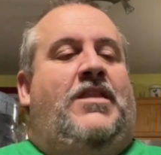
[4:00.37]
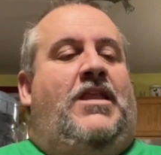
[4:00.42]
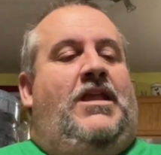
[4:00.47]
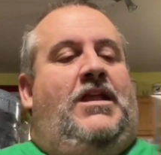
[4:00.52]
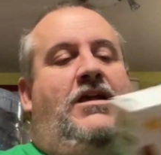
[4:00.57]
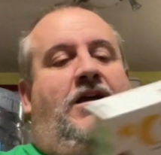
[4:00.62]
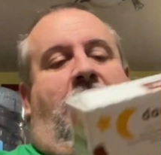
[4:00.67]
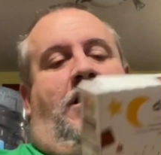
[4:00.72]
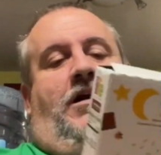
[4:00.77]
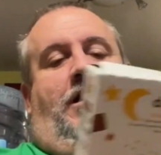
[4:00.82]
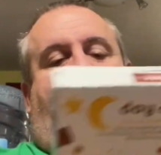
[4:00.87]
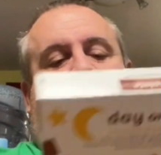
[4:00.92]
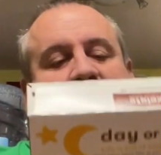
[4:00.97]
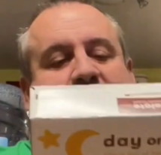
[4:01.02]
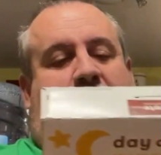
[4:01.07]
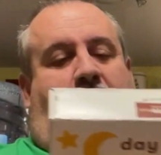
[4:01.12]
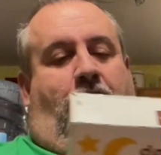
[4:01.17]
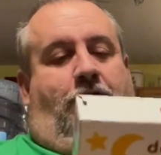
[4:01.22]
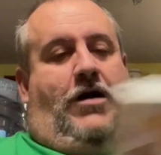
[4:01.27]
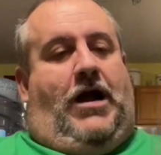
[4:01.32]
All right,
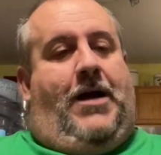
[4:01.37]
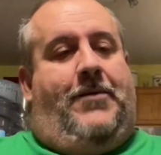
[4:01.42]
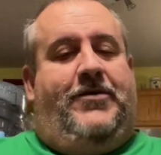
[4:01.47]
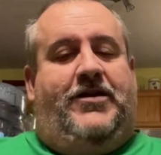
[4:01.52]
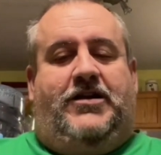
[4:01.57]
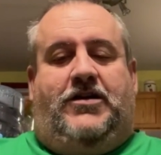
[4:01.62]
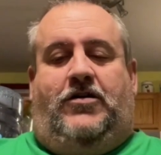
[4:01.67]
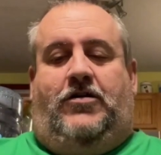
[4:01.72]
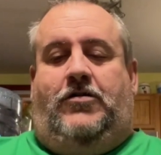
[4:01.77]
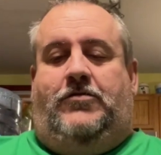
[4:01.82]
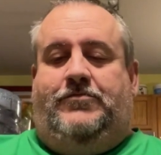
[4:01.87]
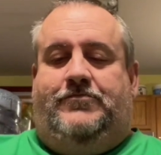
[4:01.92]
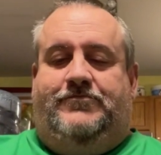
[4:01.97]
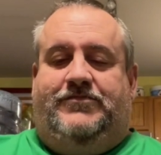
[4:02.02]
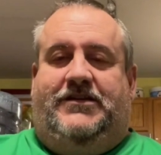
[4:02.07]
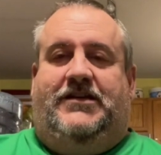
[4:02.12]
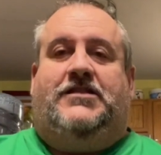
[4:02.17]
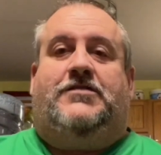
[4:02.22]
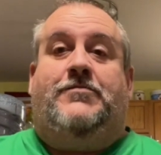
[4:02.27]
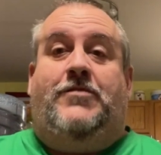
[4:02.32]
so I'm going to go
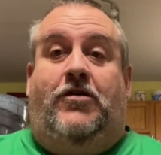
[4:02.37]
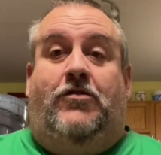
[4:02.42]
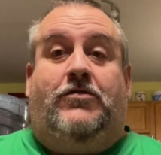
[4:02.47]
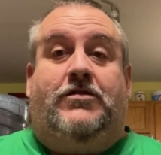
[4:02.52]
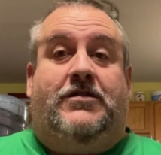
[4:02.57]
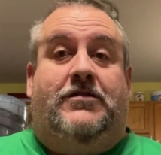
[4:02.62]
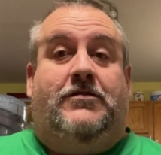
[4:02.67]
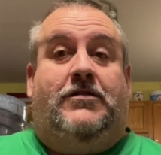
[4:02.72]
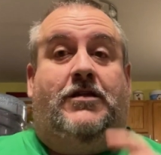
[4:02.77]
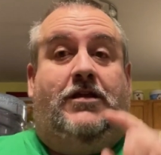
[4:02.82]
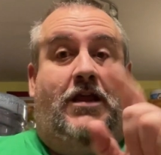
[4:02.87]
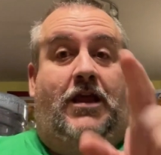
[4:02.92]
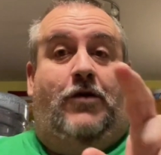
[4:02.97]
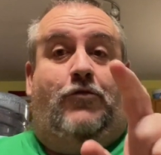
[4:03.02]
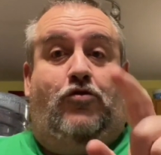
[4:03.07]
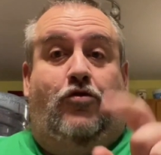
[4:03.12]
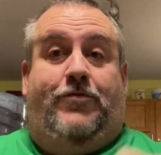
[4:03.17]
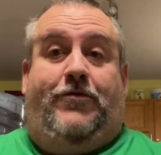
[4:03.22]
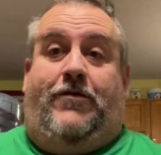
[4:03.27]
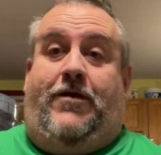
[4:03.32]
get the milk, and
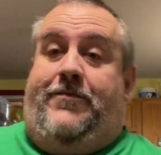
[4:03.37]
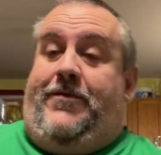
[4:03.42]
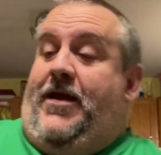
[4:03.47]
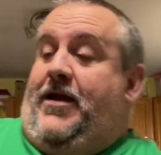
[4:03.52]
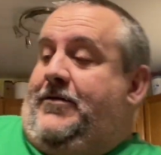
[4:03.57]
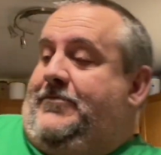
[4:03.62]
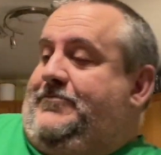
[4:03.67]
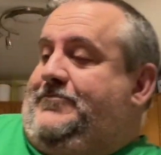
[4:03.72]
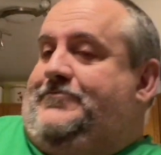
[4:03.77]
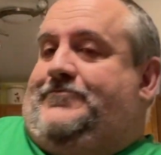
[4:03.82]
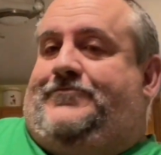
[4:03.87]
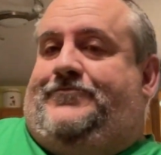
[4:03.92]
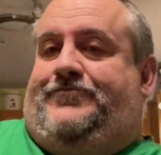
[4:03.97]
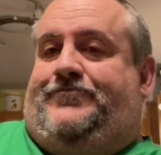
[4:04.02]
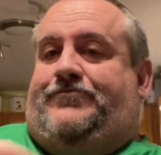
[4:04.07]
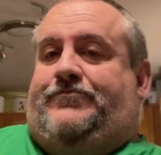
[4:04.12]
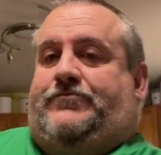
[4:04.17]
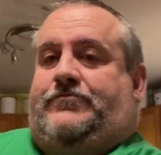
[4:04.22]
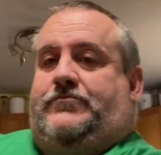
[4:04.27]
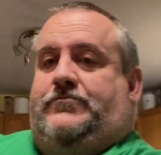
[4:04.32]
we'll be right back.
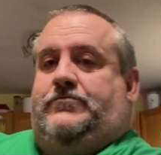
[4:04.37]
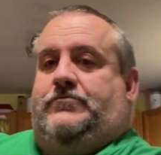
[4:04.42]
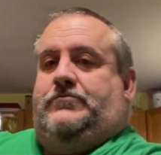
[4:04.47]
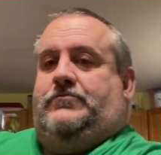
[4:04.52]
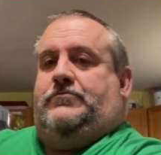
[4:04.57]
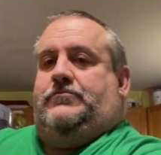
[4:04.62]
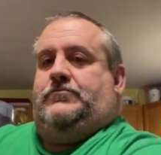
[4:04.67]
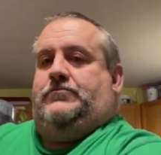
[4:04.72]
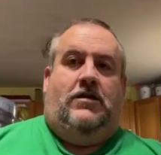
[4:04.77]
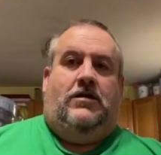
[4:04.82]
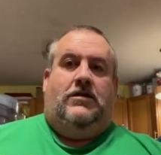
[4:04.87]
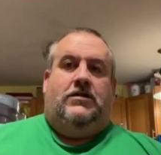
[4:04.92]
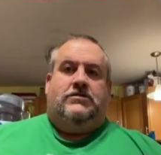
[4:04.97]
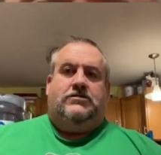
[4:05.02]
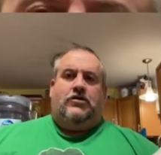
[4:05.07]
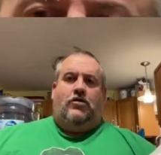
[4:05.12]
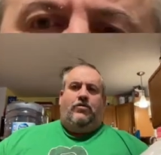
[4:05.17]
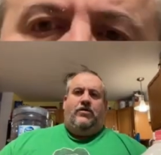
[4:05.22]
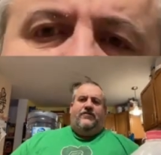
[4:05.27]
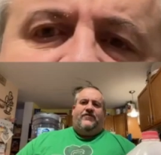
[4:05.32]
So we've